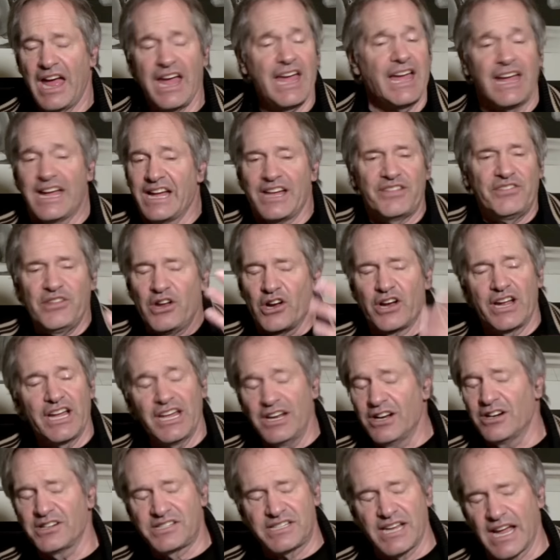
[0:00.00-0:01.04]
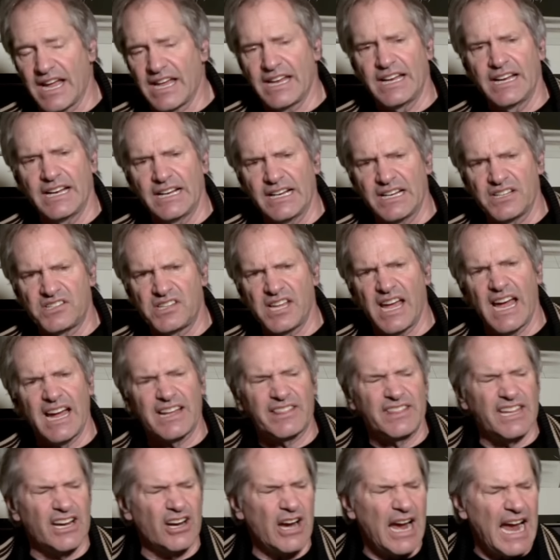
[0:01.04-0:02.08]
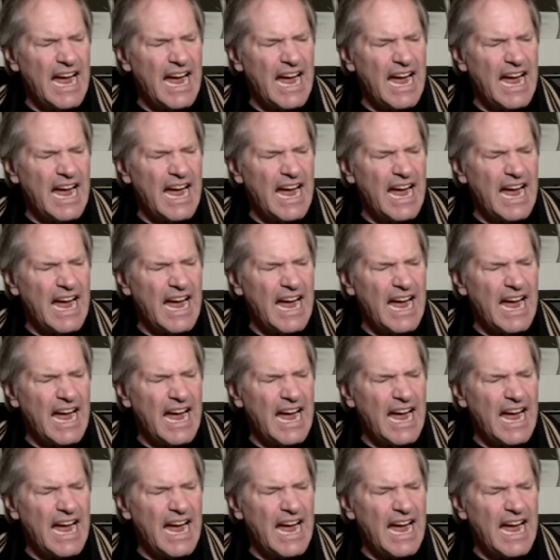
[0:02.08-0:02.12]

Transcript: Hey, and they're entertaining as heck.